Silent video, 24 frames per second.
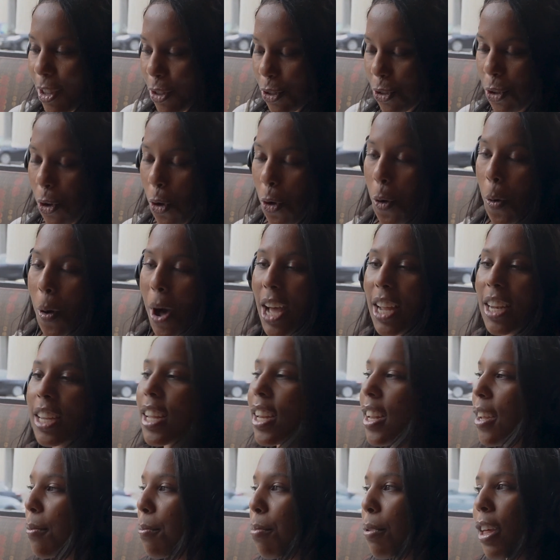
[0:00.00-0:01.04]
So I
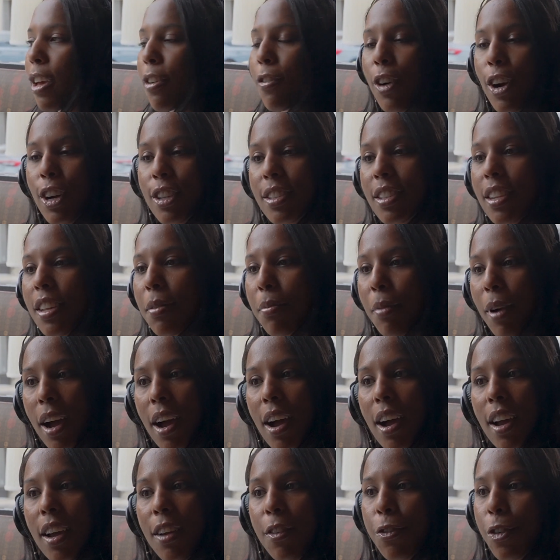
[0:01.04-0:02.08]
didn't play varsity
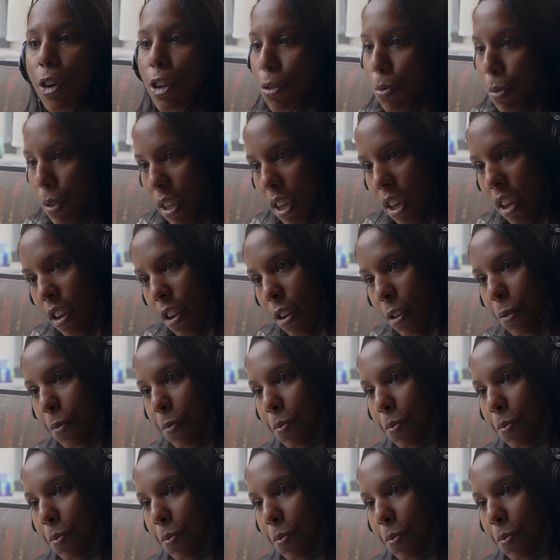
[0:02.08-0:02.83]
my freshman year.